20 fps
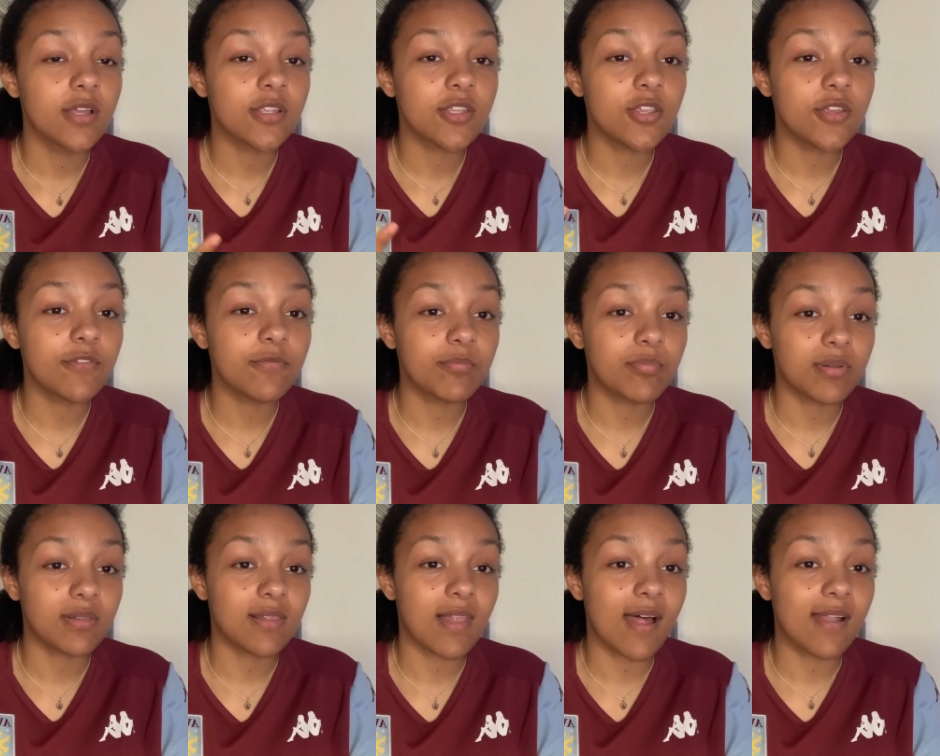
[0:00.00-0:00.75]
you've
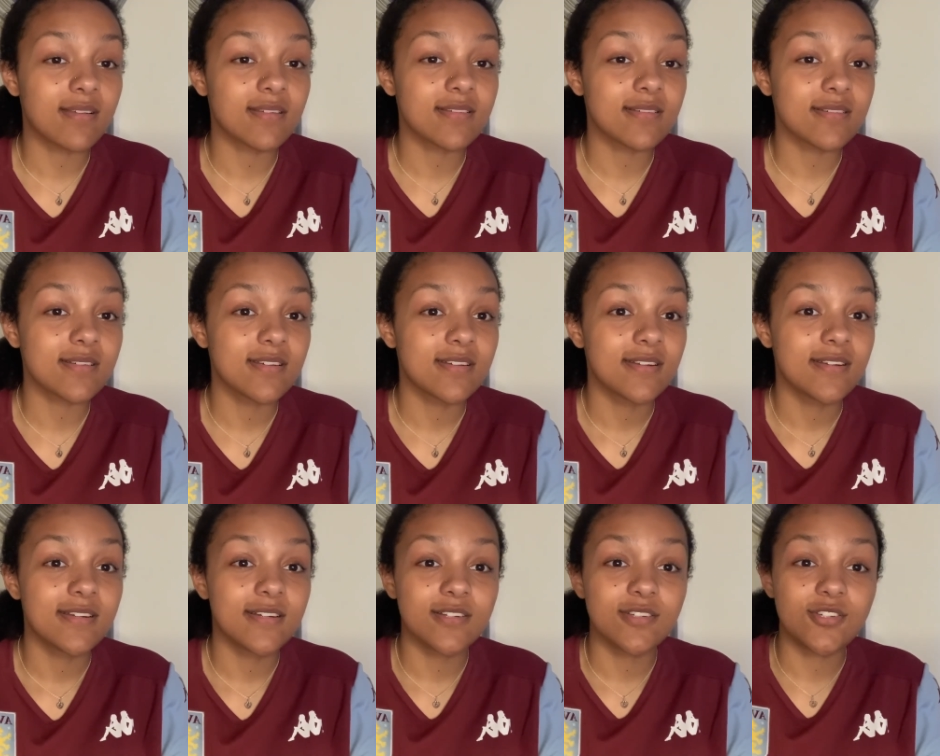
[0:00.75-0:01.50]
planned
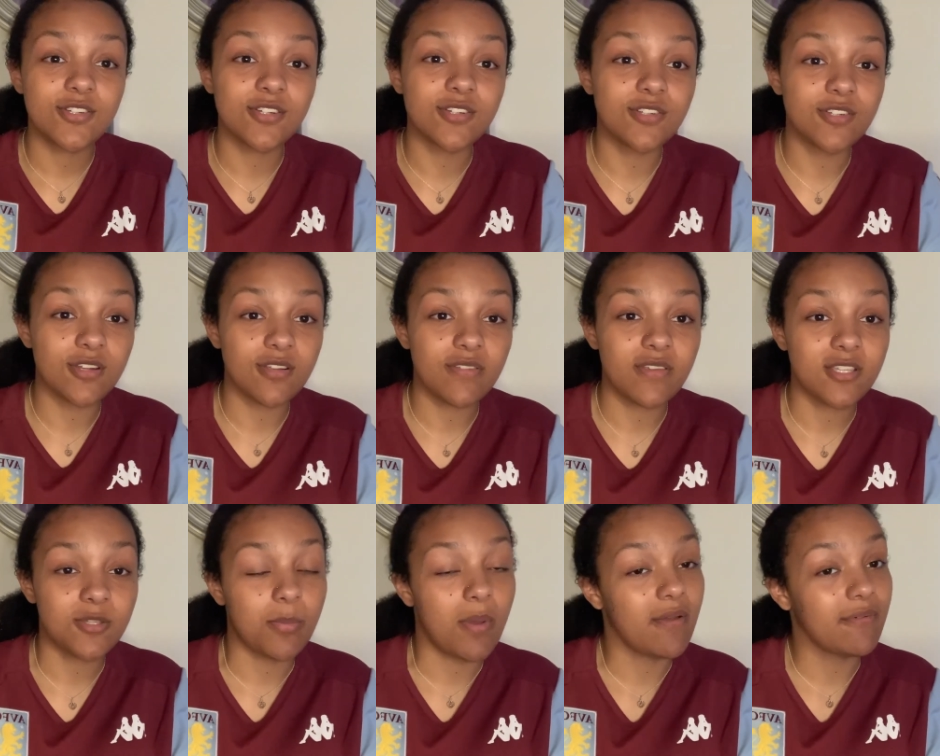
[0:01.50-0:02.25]
to do
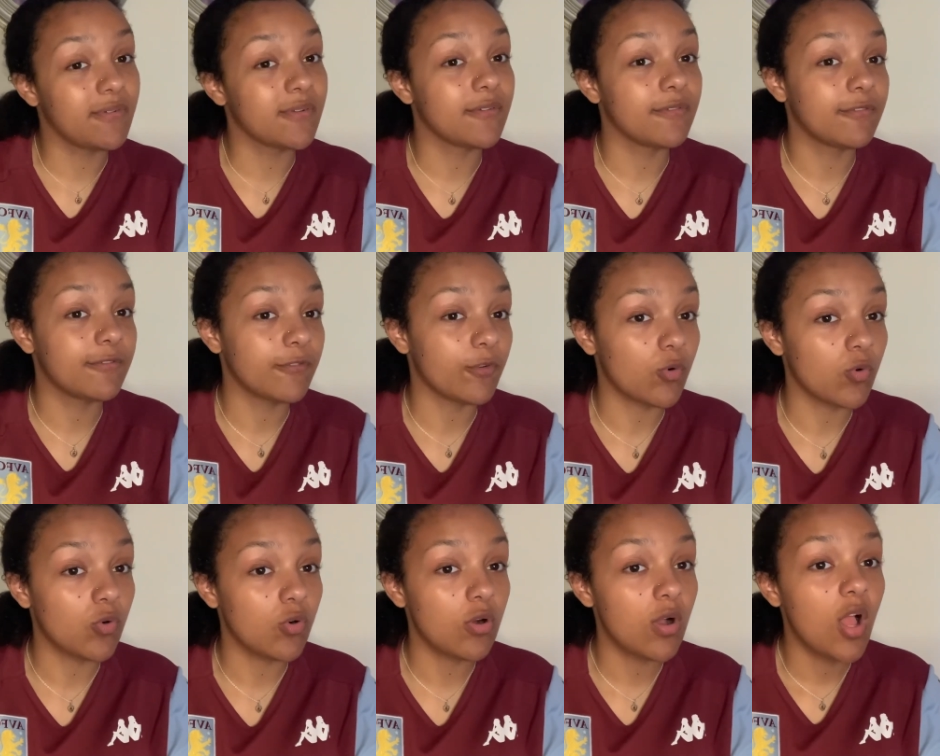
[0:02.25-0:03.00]
this method
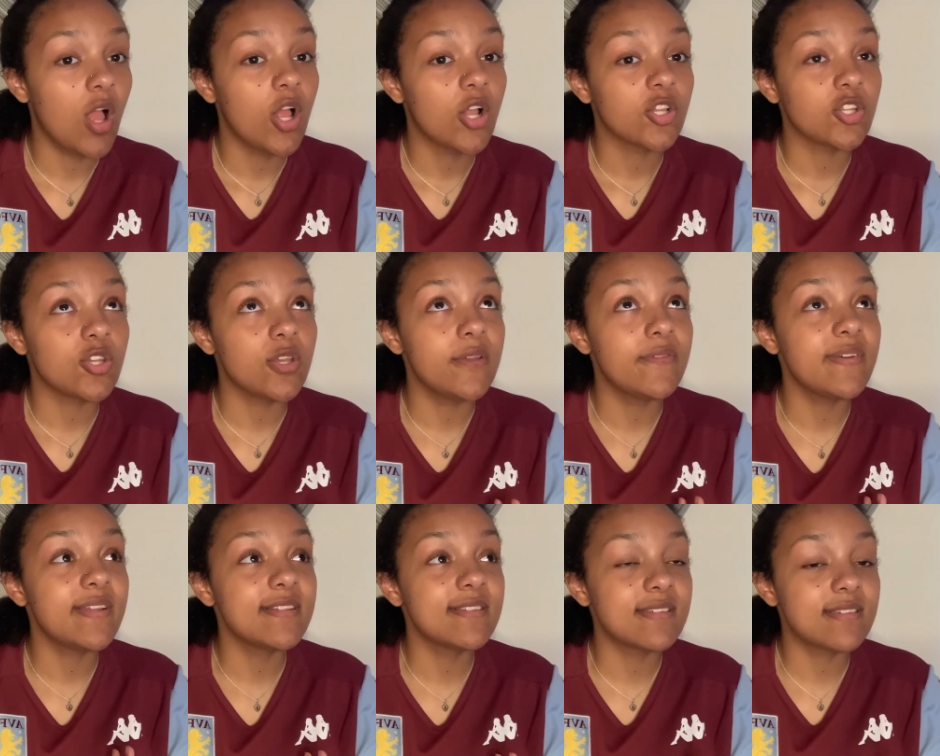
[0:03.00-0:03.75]
for, you've
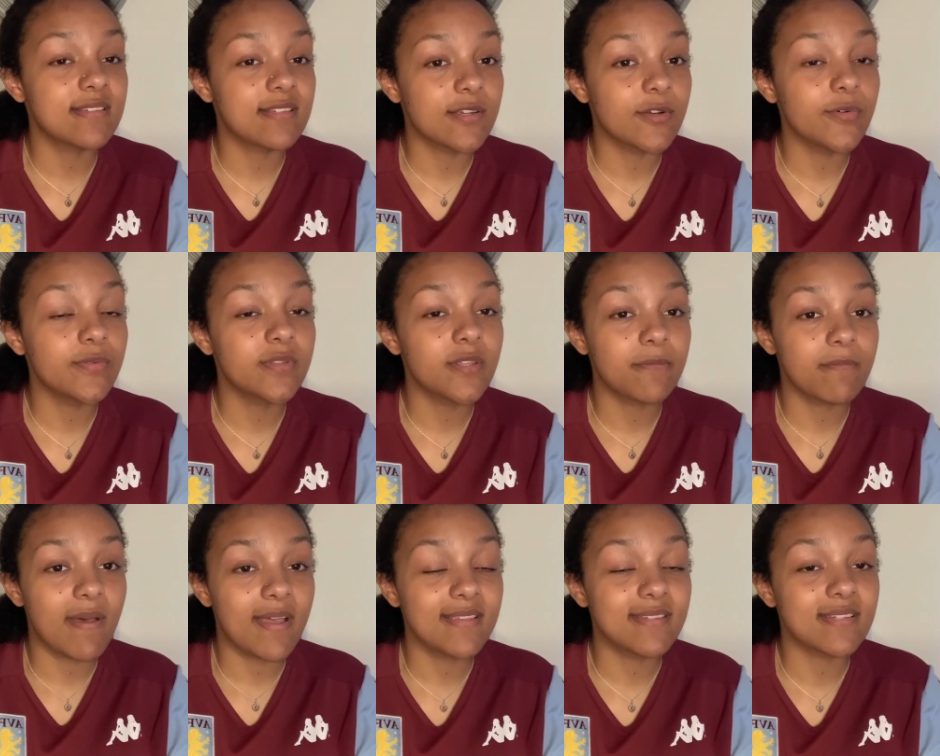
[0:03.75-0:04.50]
instilled the
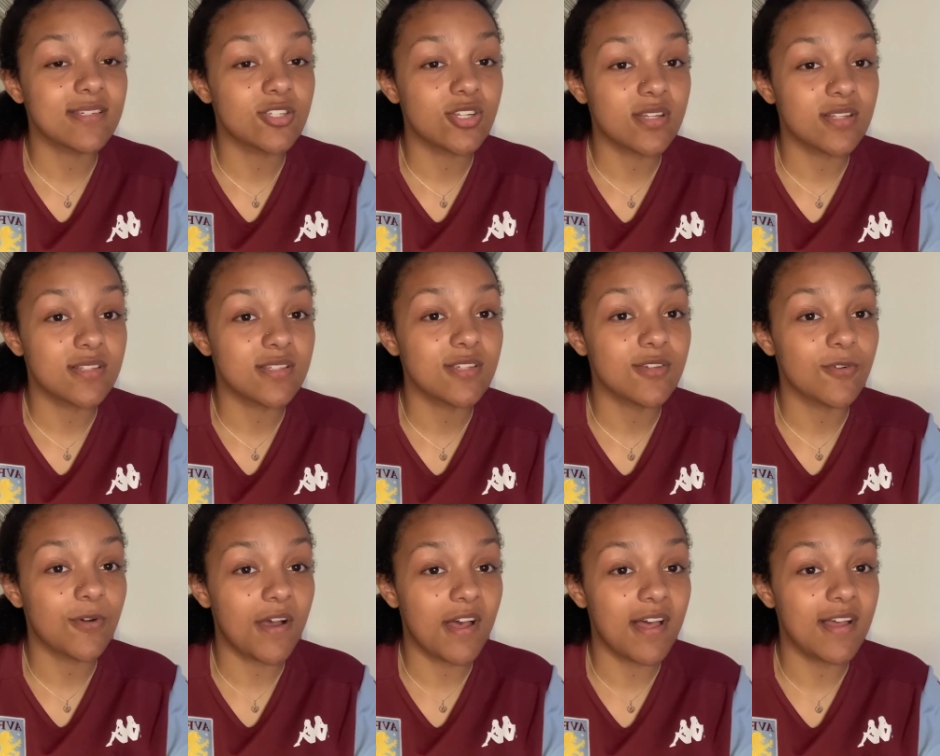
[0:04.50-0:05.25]
message into
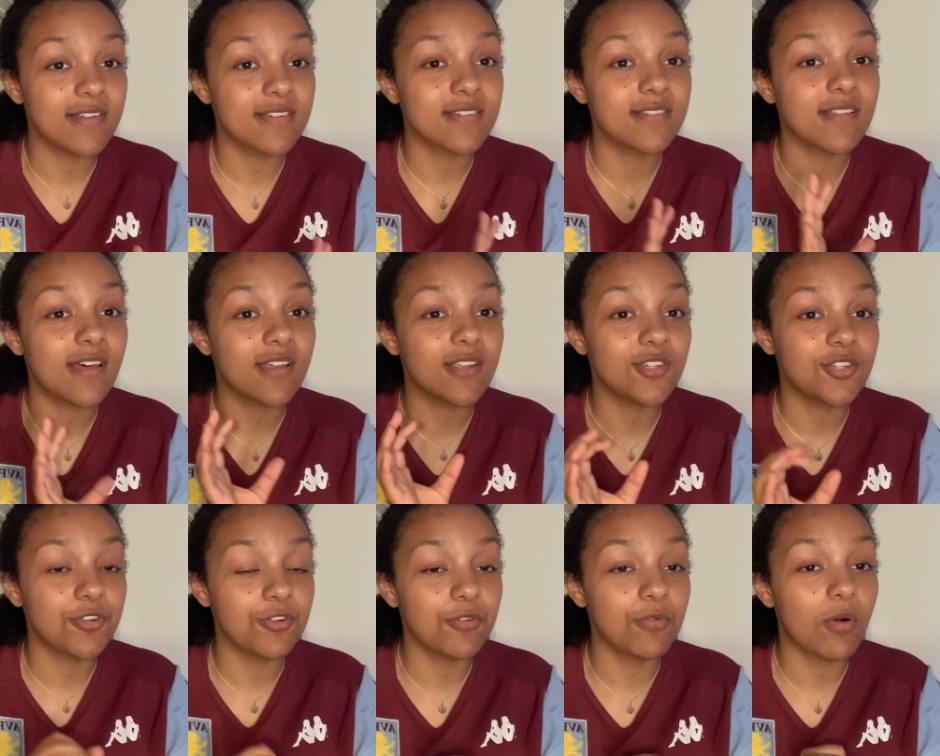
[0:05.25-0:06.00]
your head that
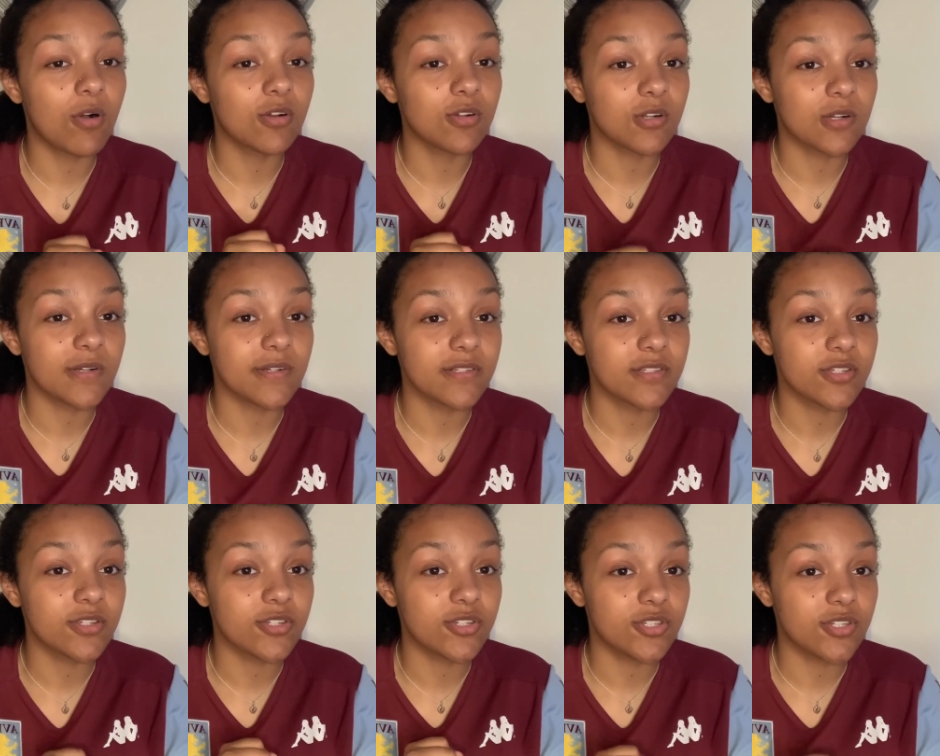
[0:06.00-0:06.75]
you are going
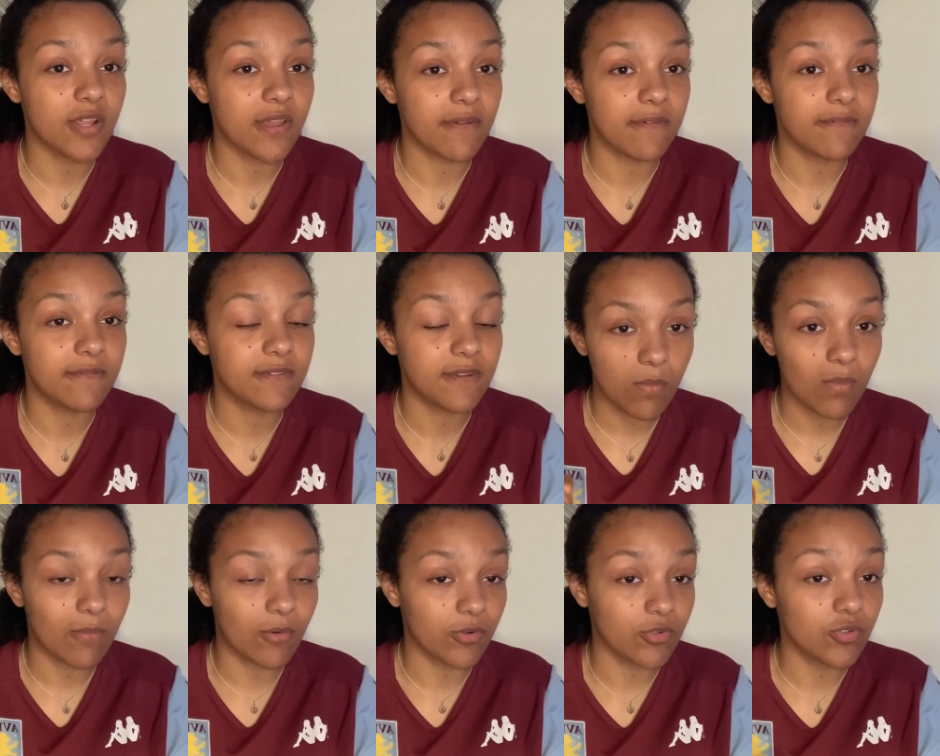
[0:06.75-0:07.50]
to shift
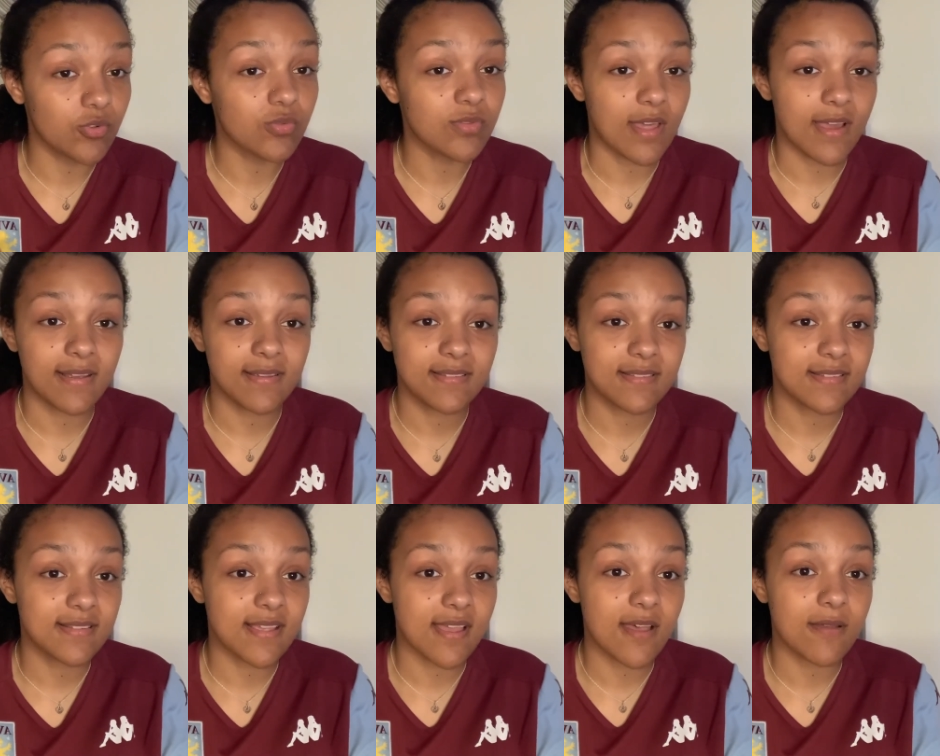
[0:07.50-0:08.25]
on your next
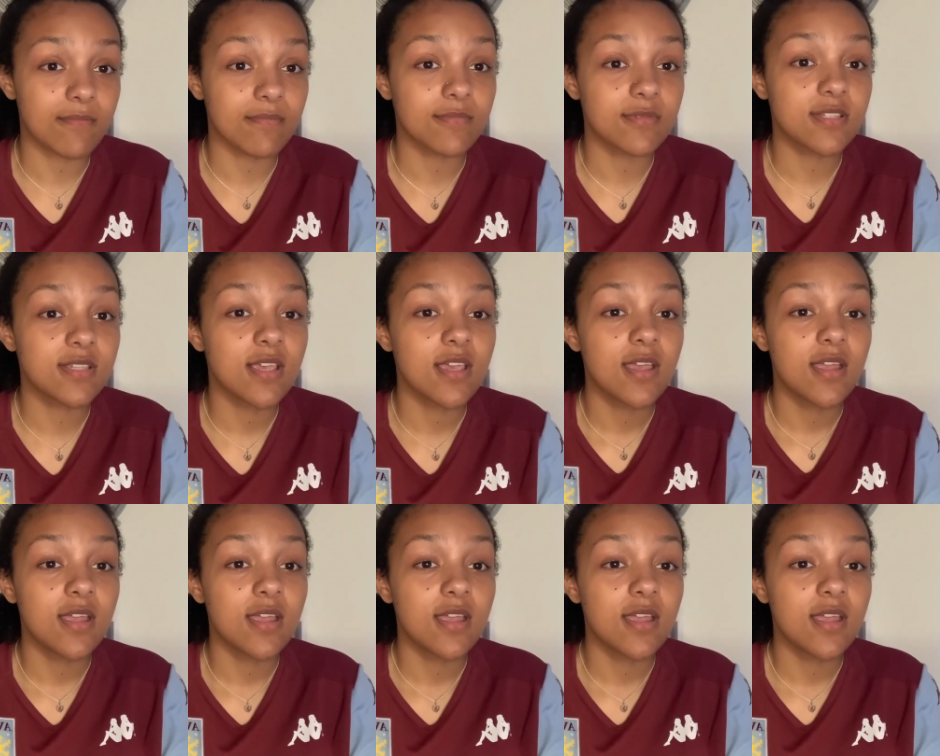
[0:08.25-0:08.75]
attempt.